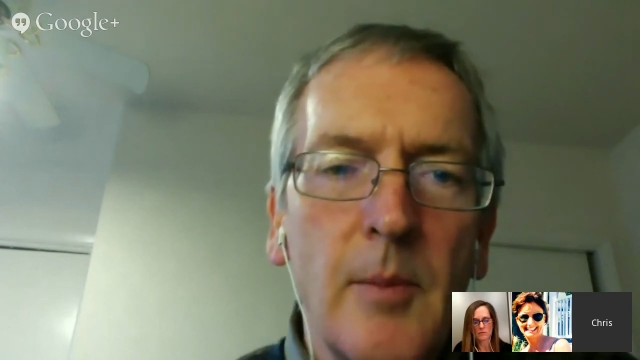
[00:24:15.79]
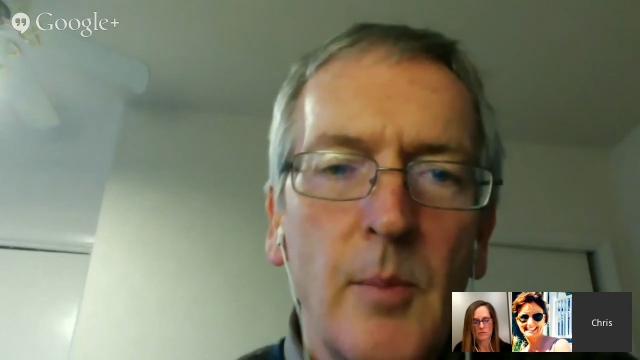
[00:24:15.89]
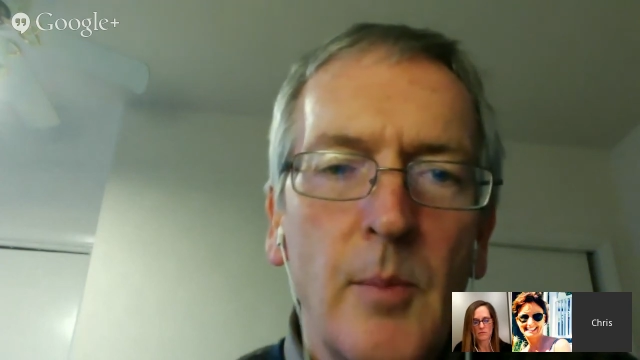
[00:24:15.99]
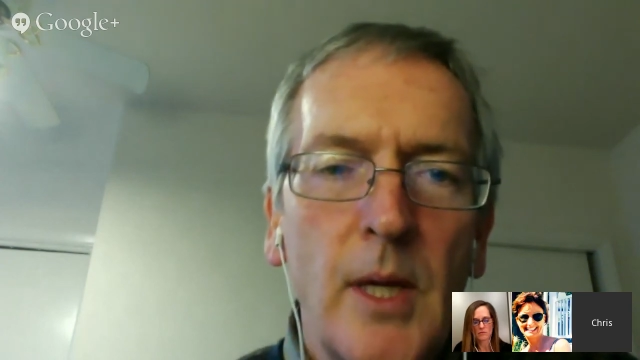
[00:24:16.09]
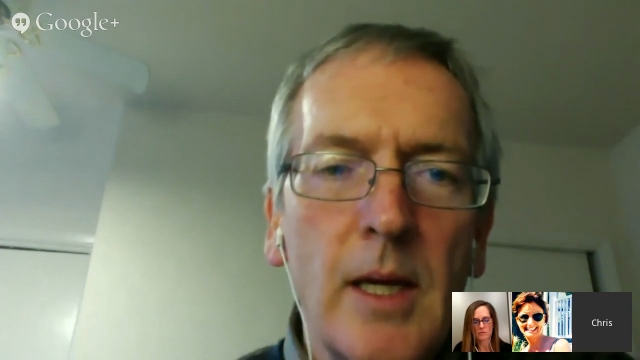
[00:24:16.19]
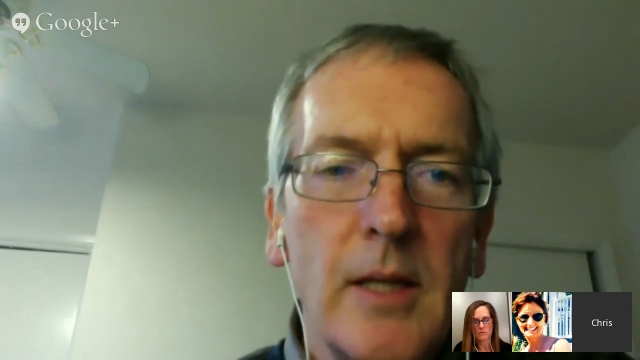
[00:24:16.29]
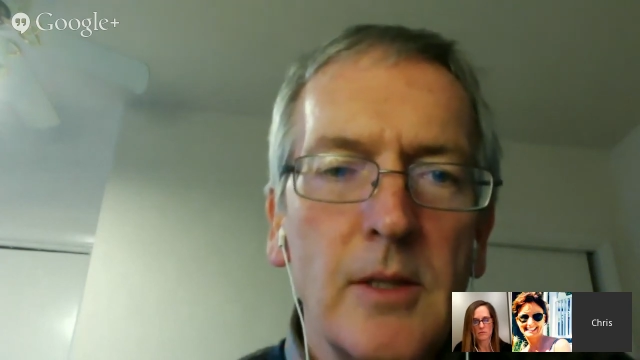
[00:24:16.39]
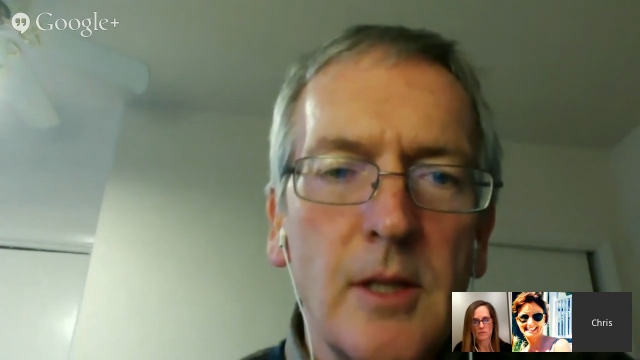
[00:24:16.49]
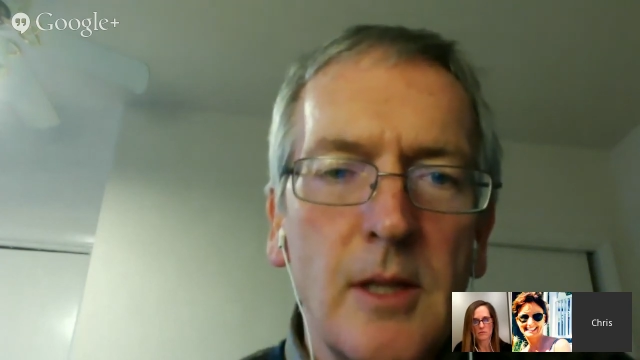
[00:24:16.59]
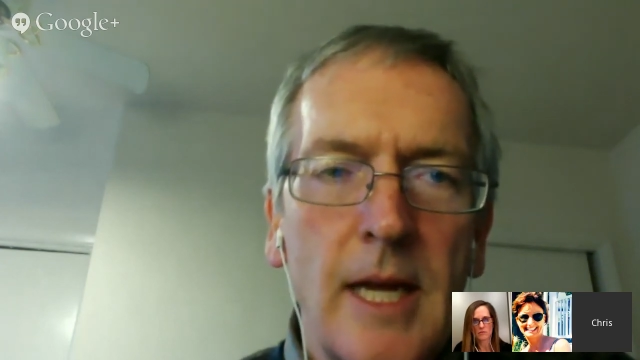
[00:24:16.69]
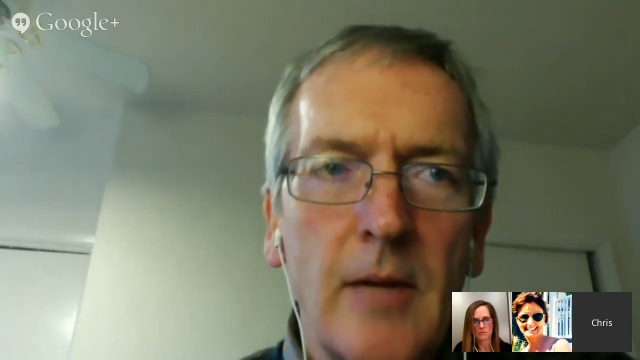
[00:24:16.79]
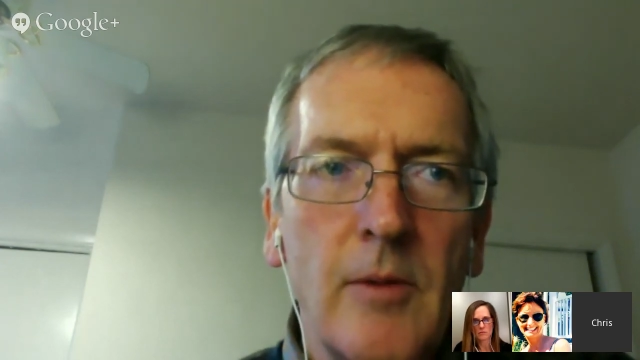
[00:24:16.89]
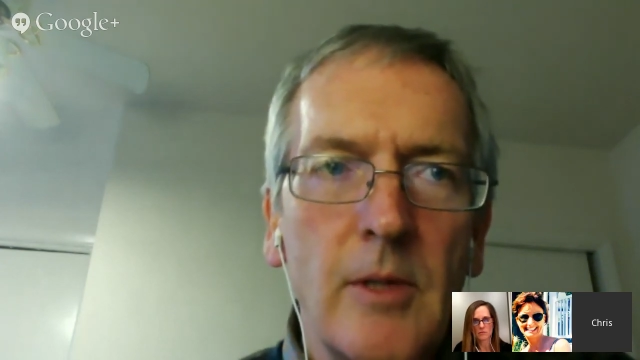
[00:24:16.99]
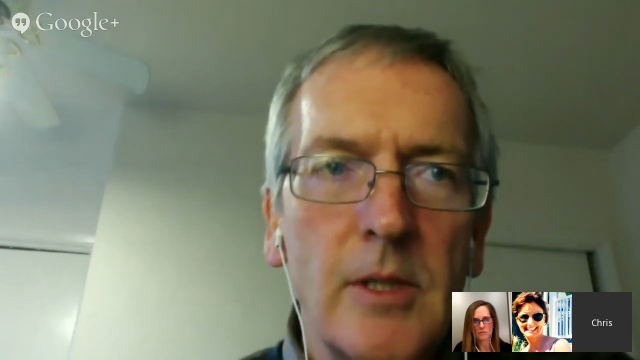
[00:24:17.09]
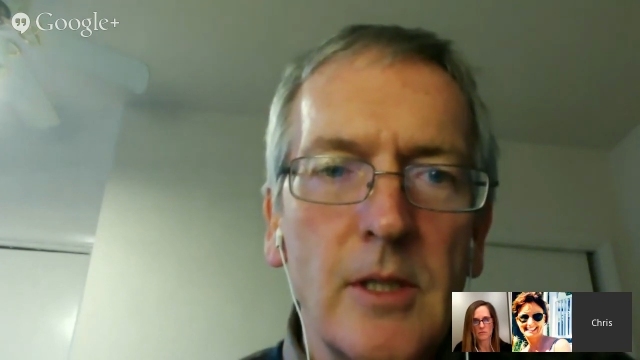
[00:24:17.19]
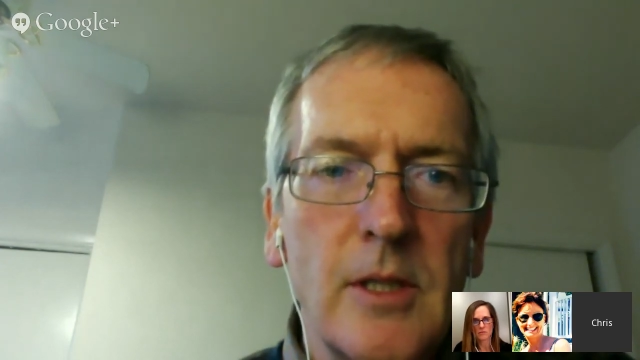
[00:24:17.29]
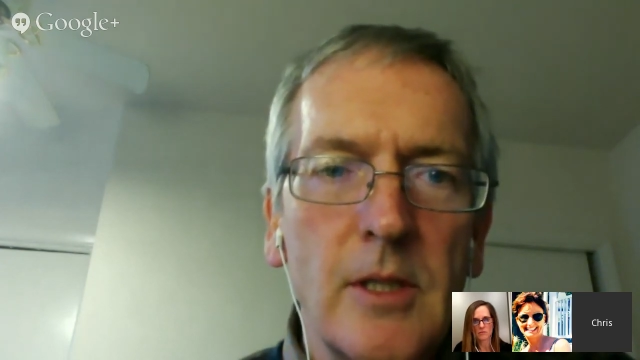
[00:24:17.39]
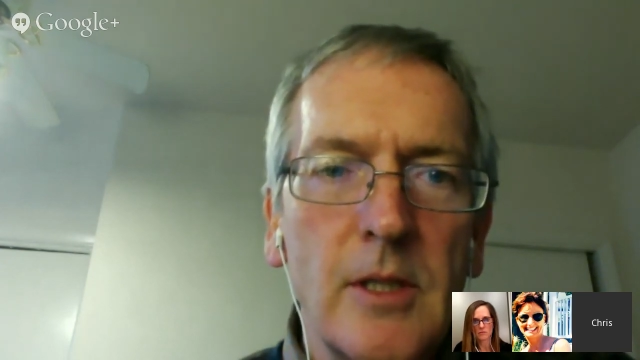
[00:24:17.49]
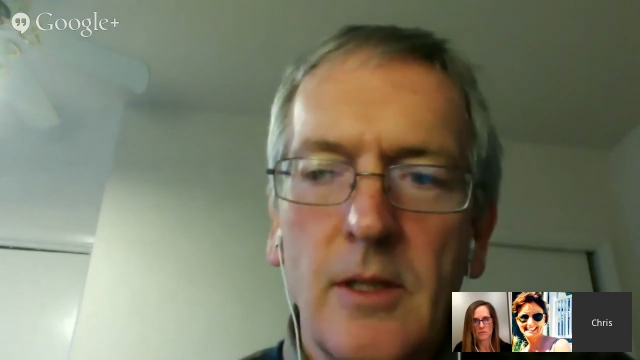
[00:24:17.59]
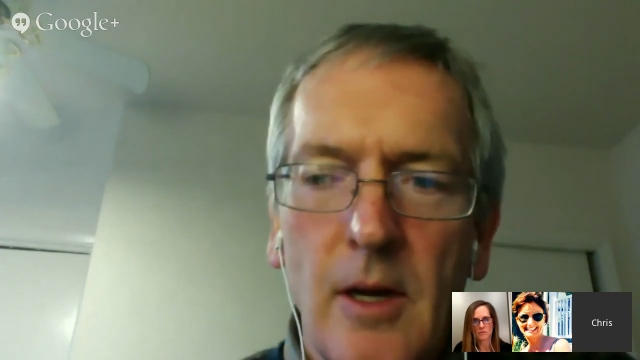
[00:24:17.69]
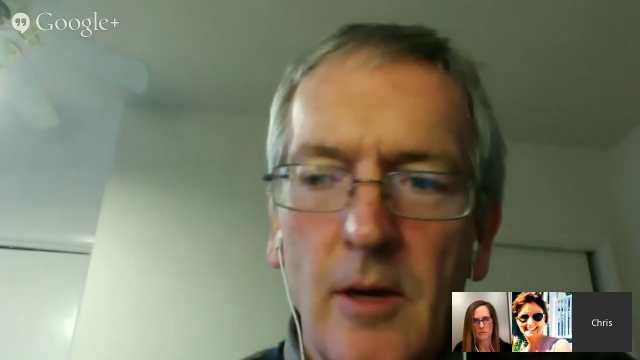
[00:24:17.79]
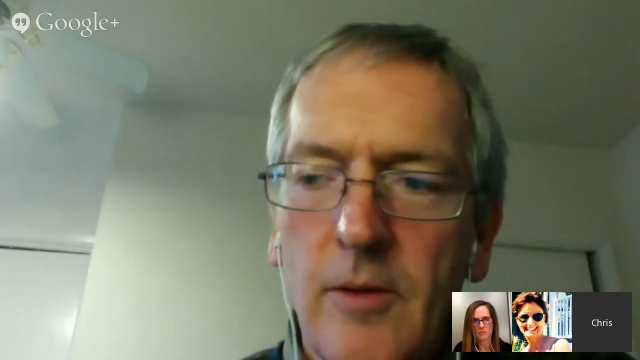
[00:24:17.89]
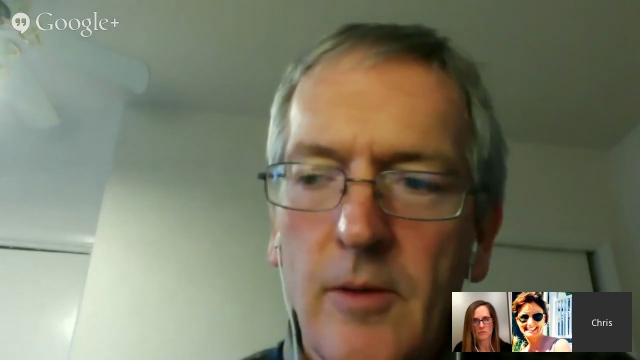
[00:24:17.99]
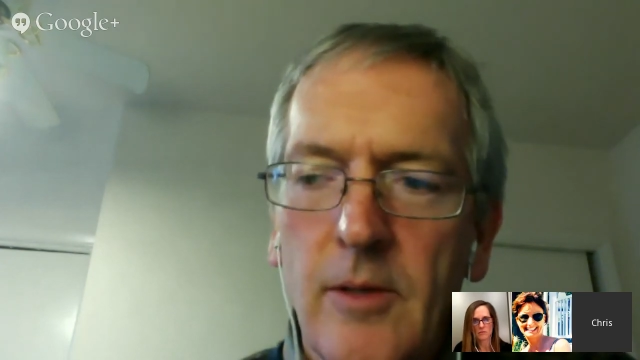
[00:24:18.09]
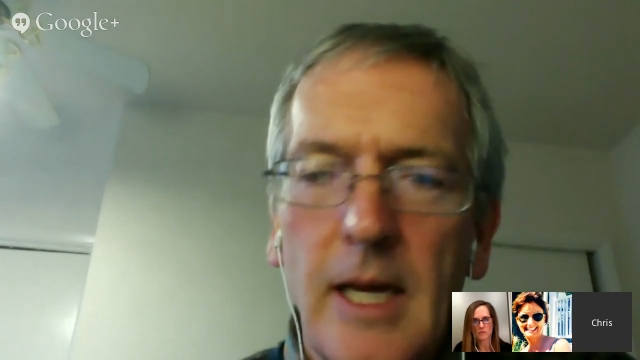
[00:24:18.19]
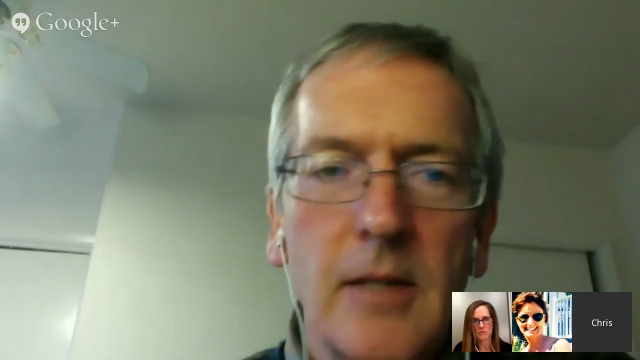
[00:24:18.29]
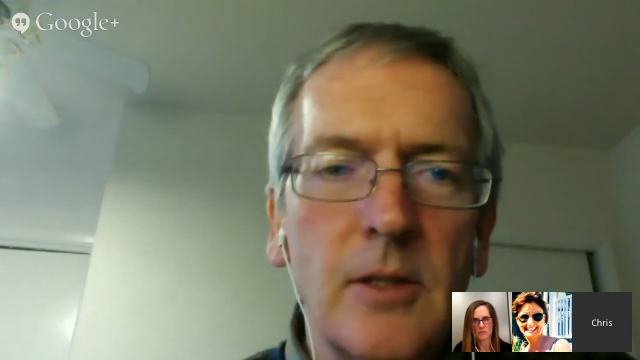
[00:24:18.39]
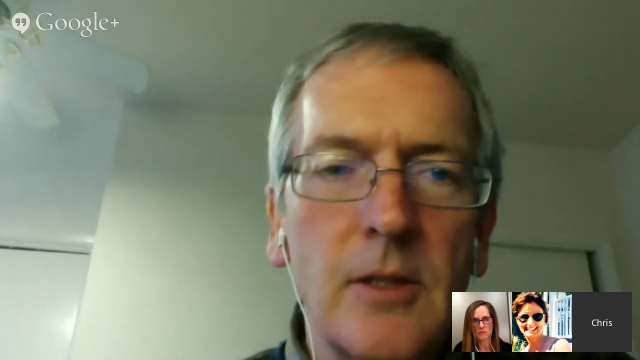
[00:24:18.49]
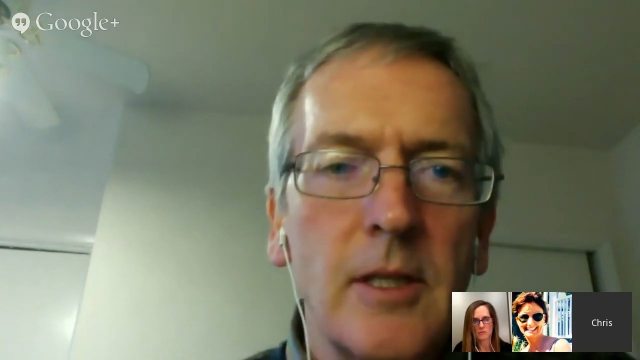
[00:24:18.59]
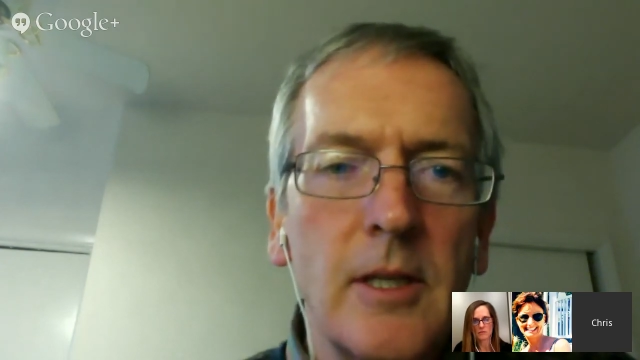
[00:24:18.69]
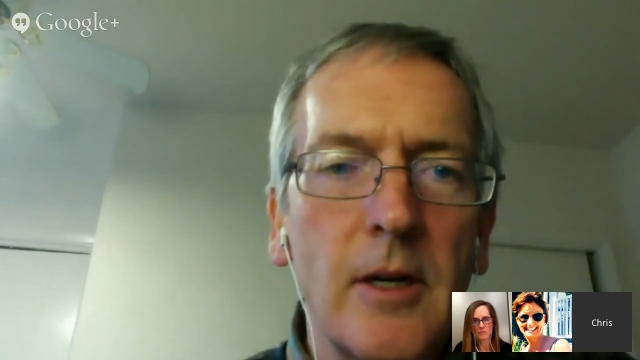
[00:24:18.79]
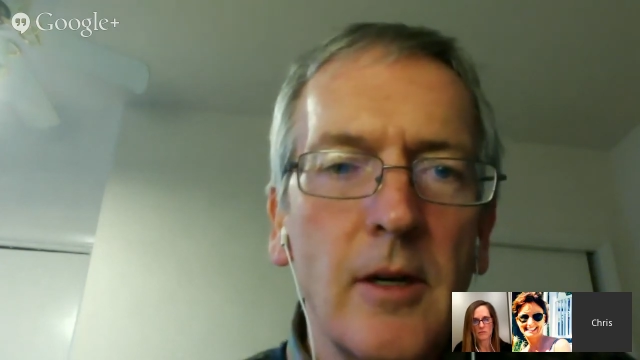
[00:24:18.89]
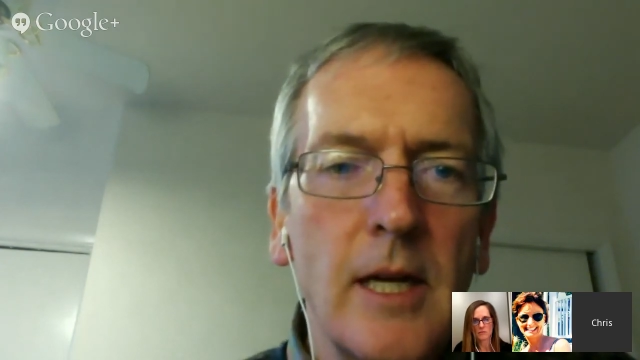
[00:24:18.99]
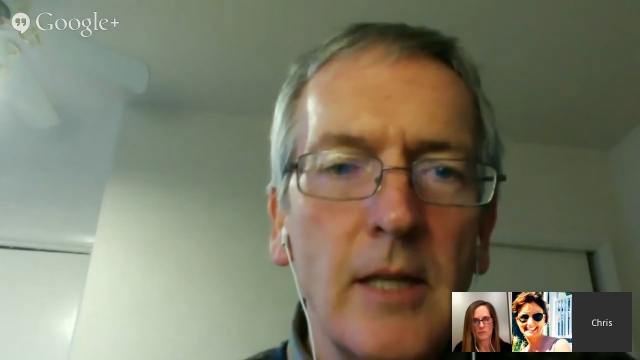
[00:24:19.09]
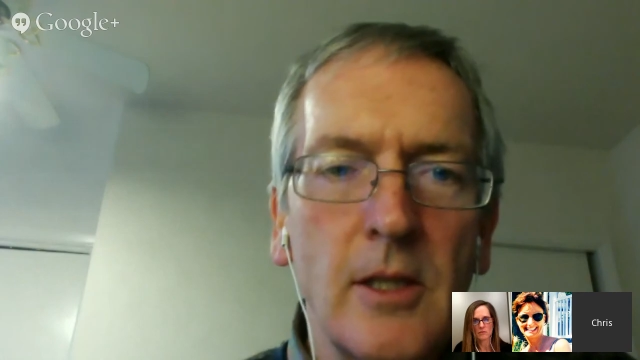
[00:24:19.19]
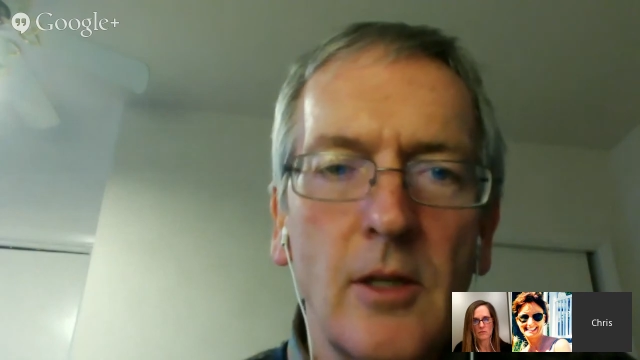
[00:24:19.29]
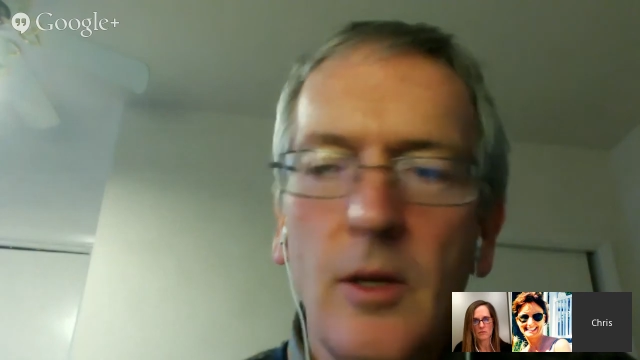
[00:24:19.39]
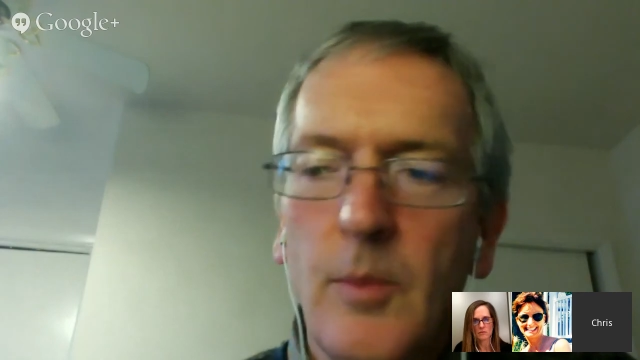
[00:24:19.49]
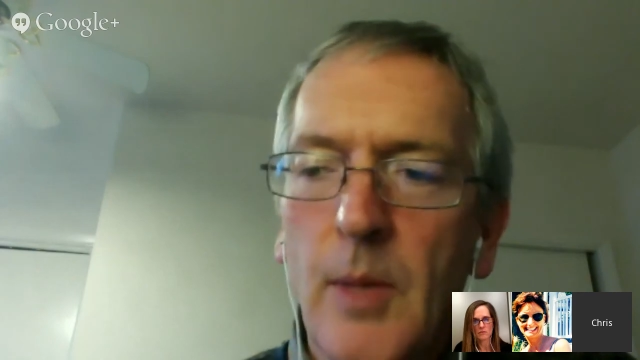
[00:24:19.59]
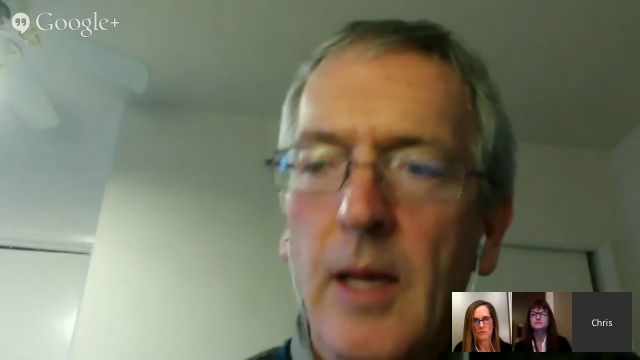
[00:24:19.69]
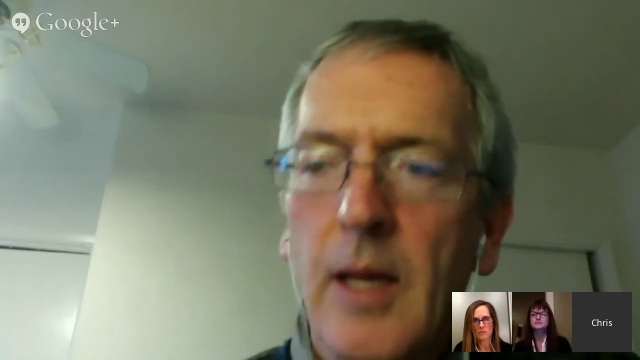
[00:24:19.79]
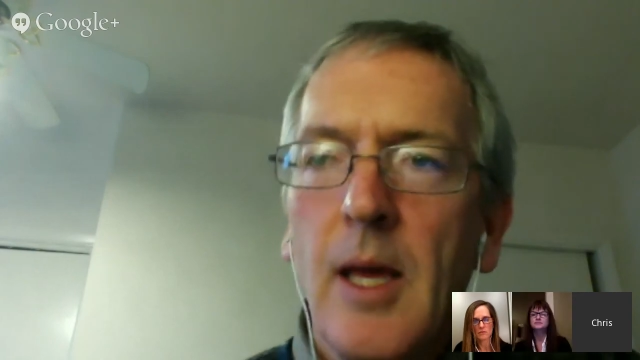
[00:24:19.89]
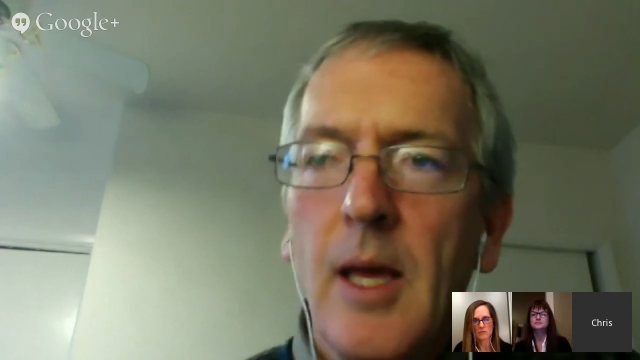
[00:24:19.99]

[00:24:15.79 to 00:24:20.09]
because the language isn't, as clear as it could be.